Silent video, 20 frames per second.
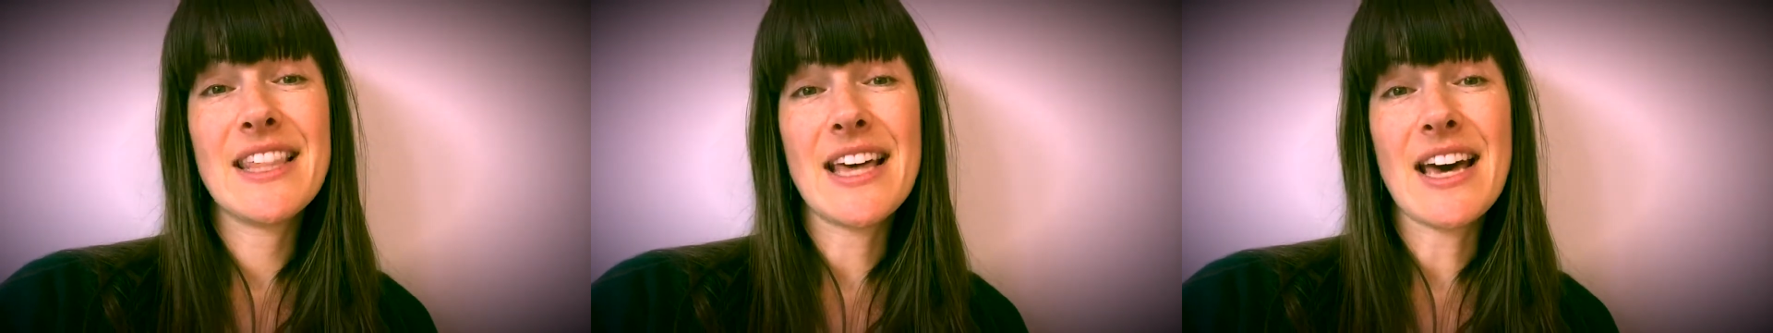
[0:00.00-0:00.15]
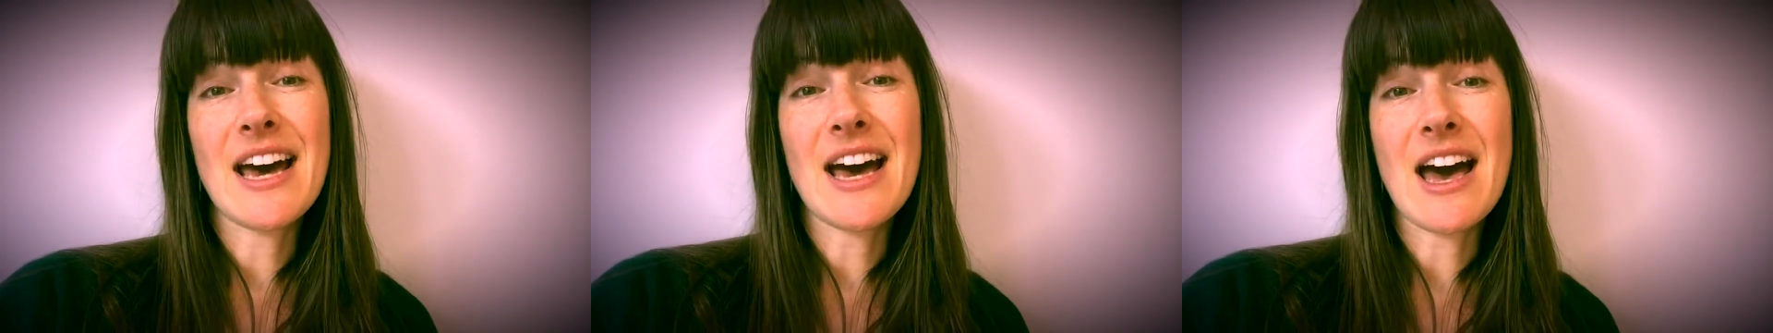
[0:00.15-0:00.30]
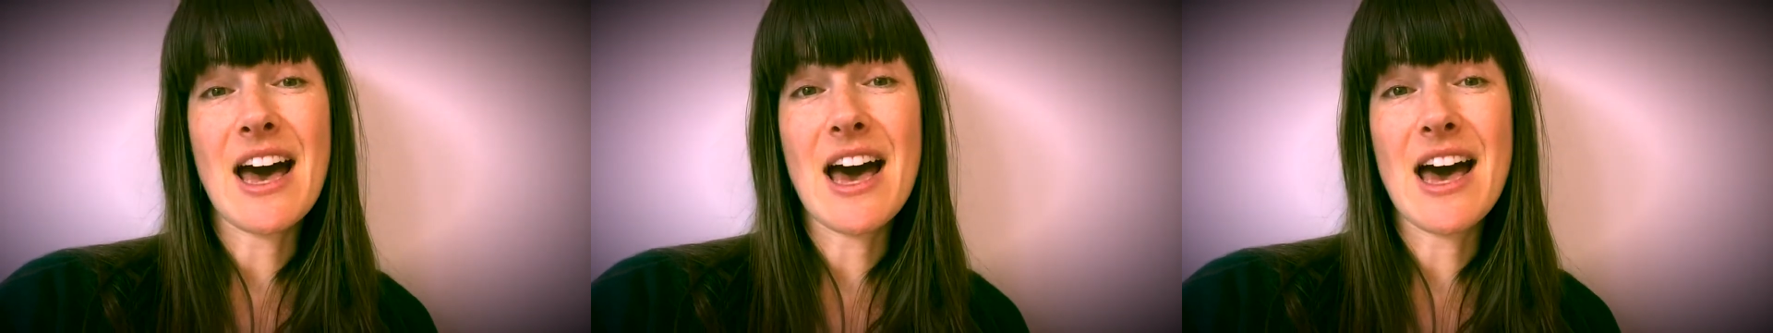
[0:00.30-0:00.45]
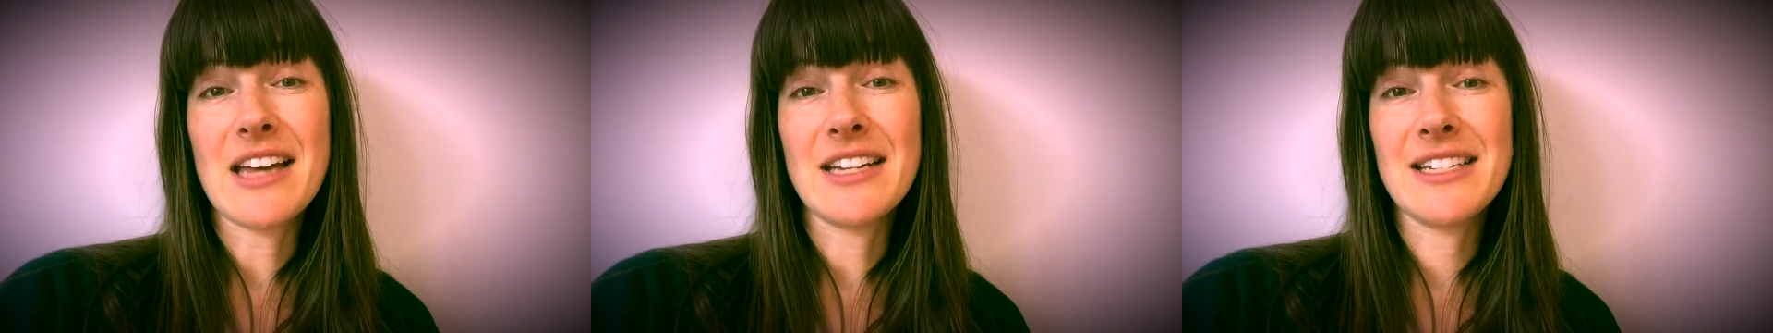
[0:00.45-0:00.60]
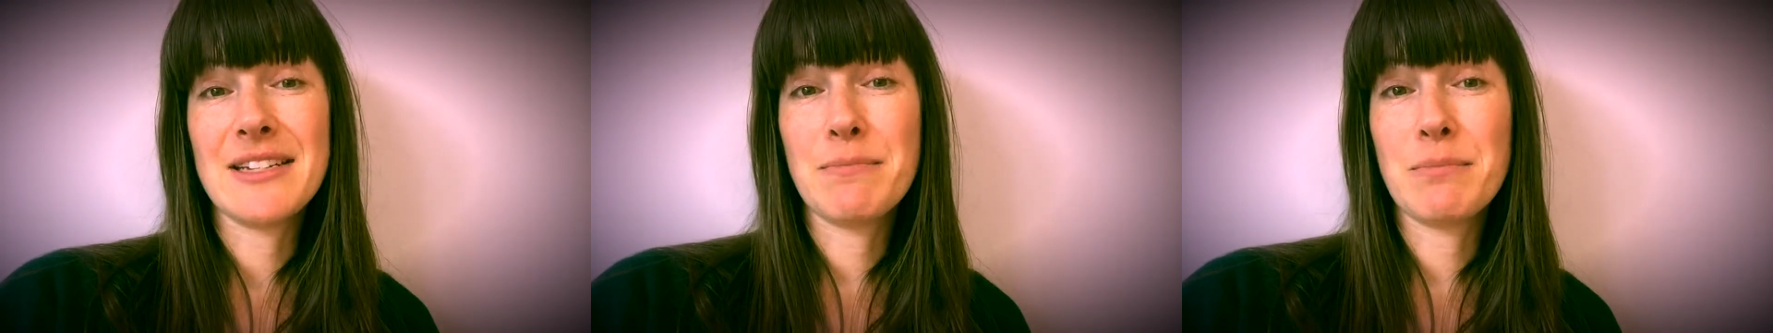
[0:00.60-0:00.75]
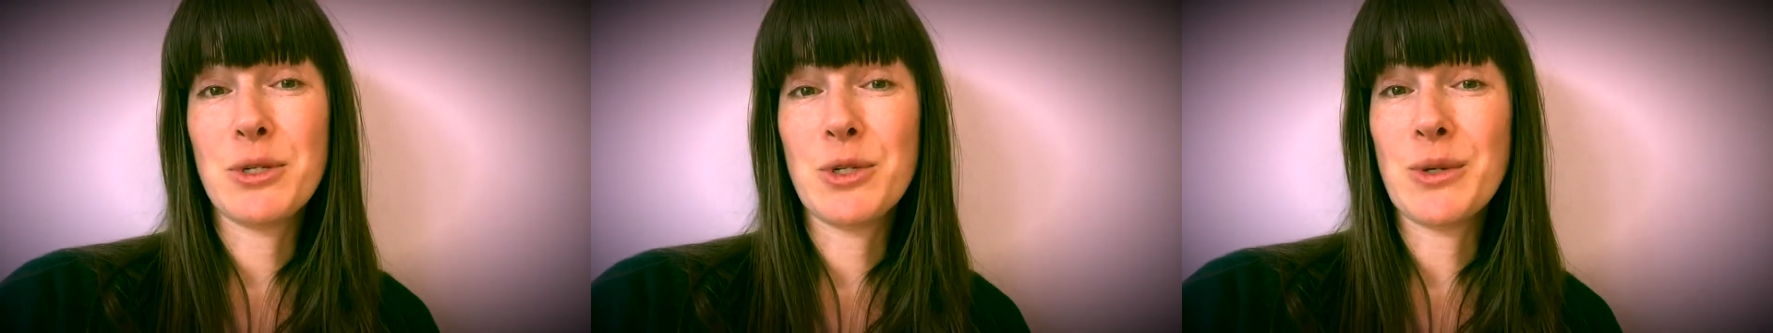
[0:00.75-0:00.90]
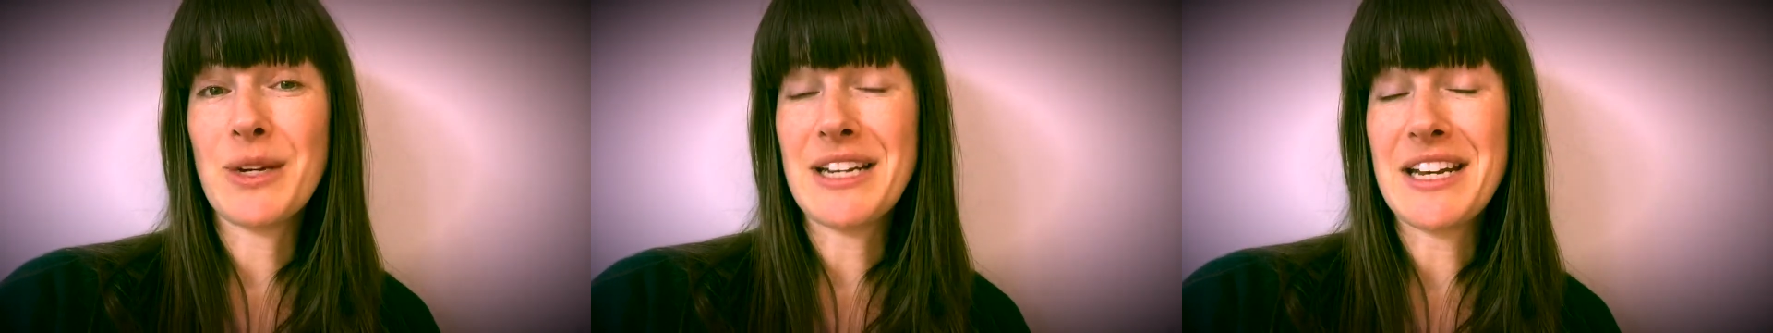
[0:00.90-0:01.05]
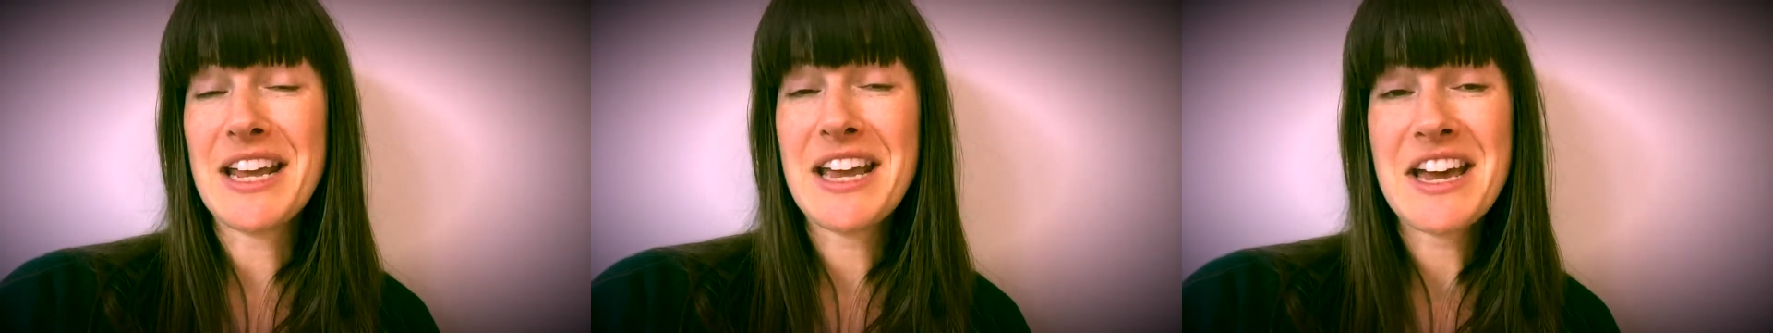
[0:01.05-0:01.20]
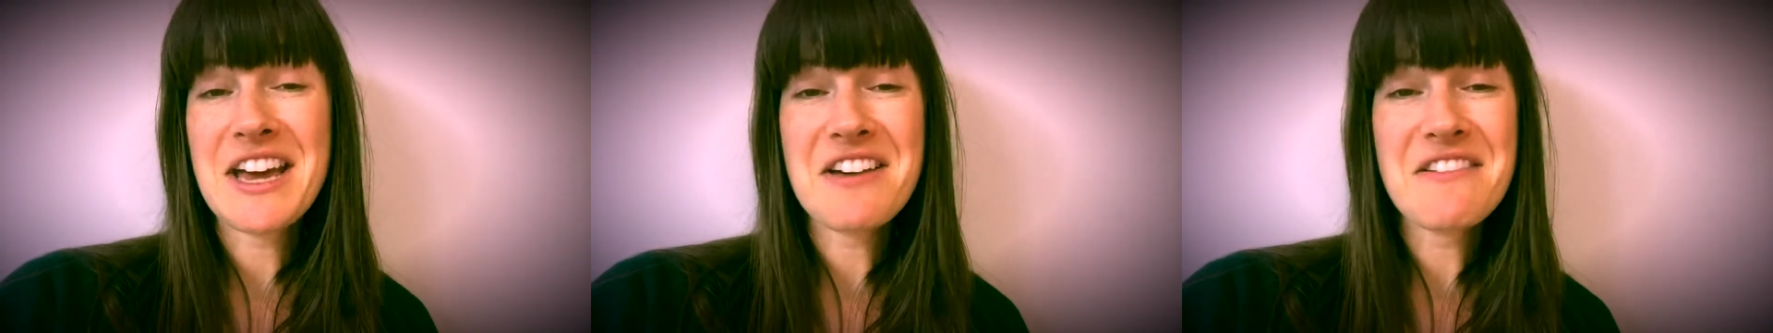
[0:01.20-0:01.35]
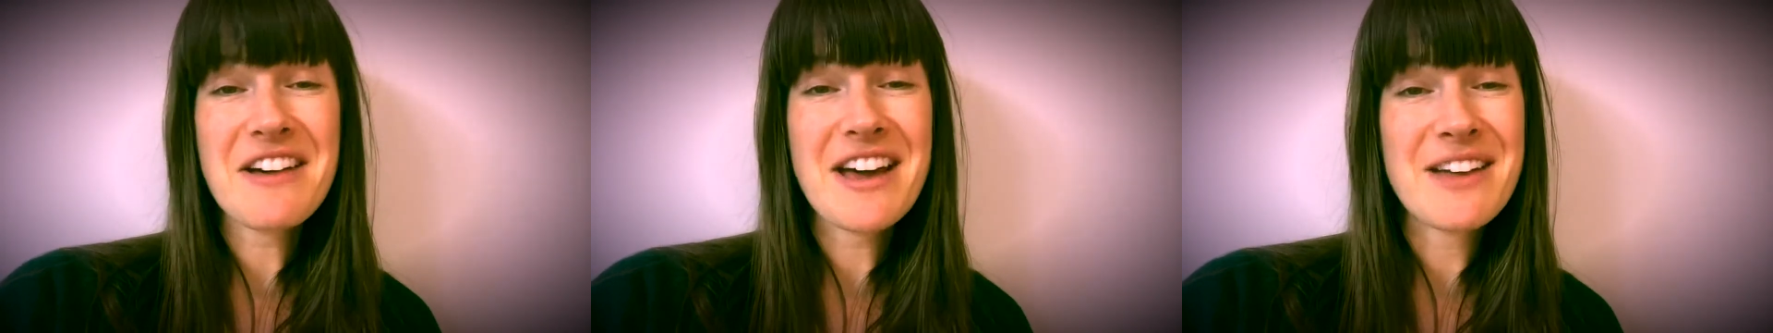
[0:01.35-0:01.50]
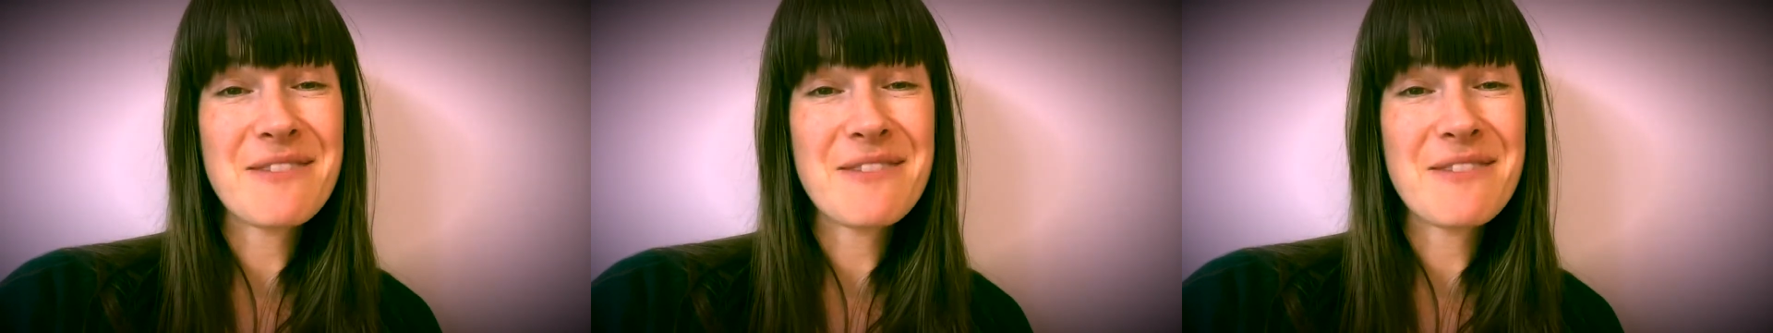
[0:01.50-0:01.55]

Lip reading: that between now